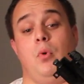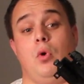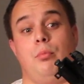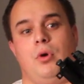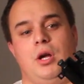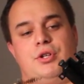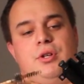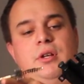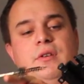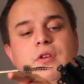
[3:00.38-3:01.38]
bore
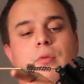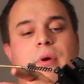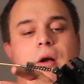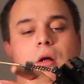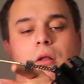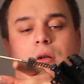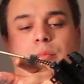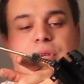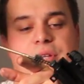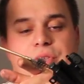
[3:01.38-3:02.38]
brush into your barrel
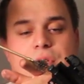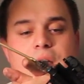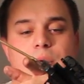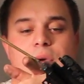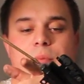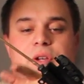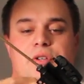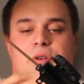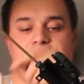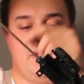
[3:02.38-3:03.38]
completely dry. We want to make
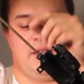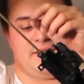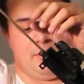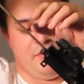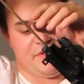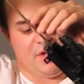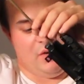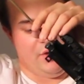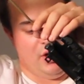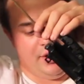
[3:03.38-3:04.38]
sure it's got some of the
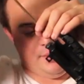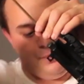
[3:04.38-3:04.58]
solvent on it.